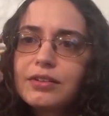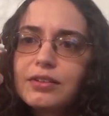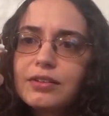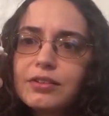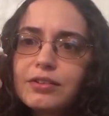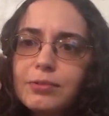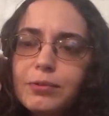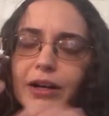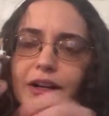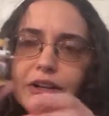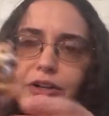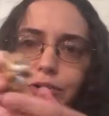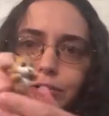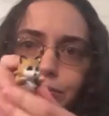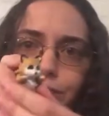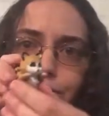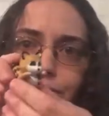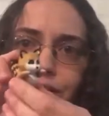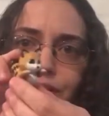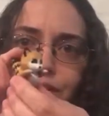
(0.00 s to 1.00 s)
this
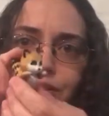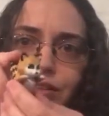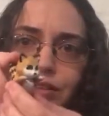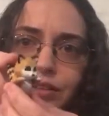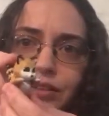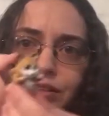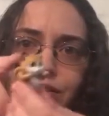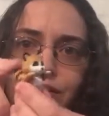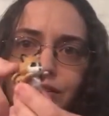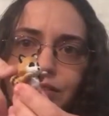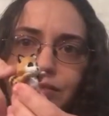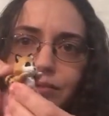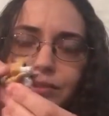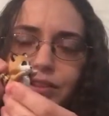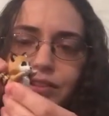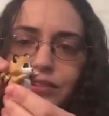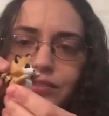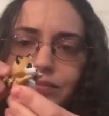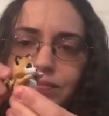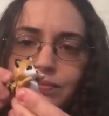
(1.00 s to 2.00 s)
raccoon with
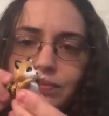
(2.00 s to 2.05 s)
the,